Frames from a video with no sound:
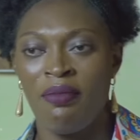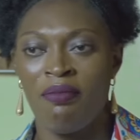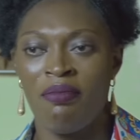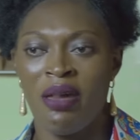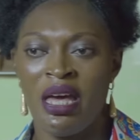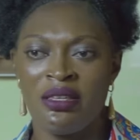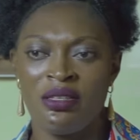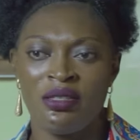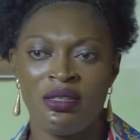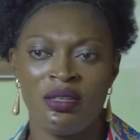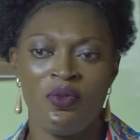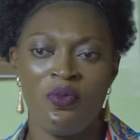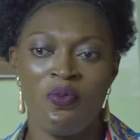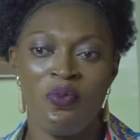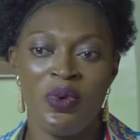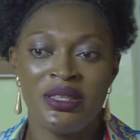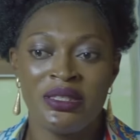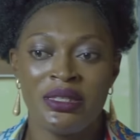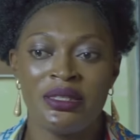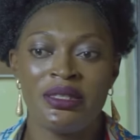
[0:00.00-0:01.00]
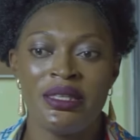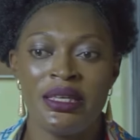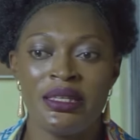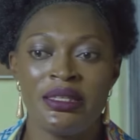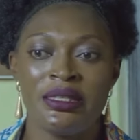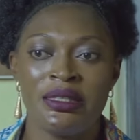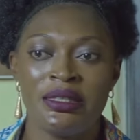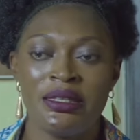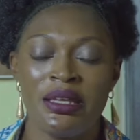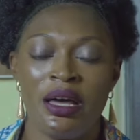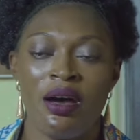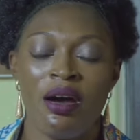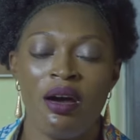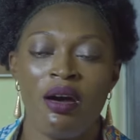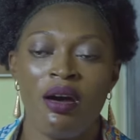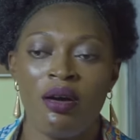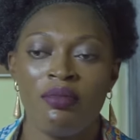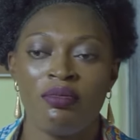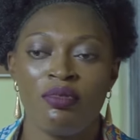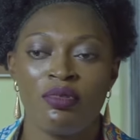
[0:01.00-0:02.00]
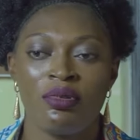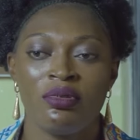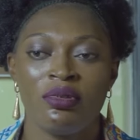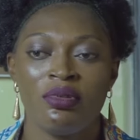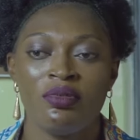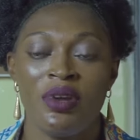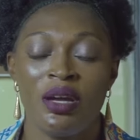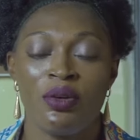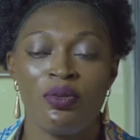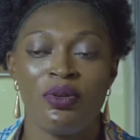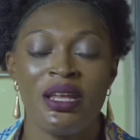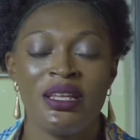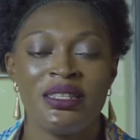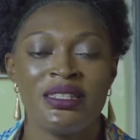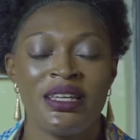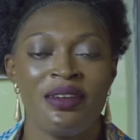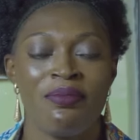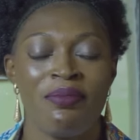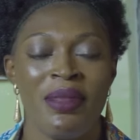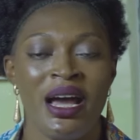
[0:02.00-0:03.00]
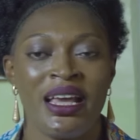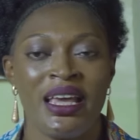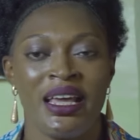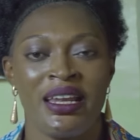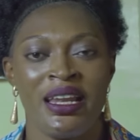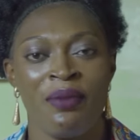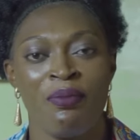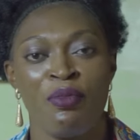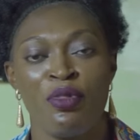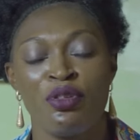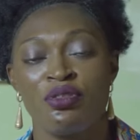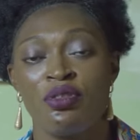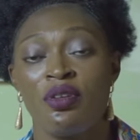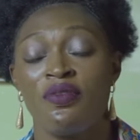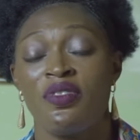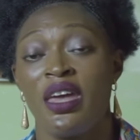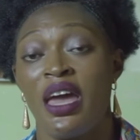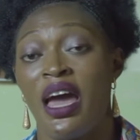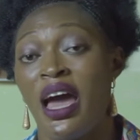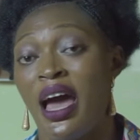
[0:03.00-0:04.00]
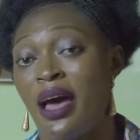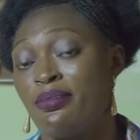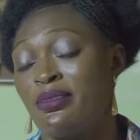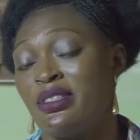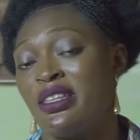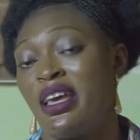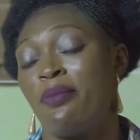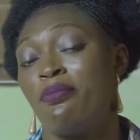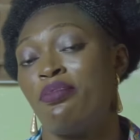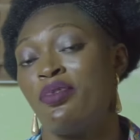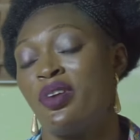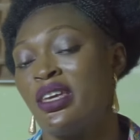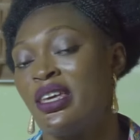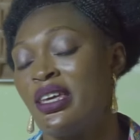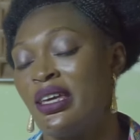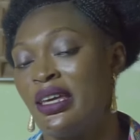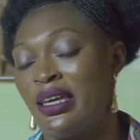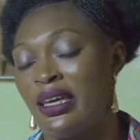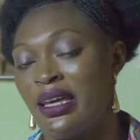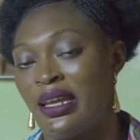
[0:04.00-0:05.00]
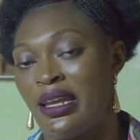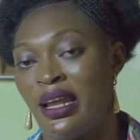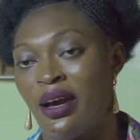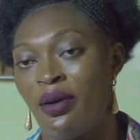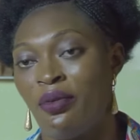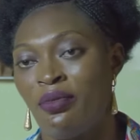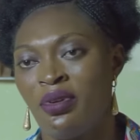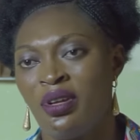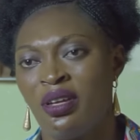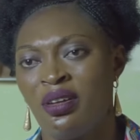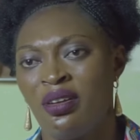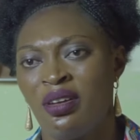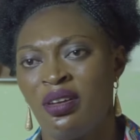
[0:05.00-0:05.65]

But with this regulated market and most of the apps they are bringing in now,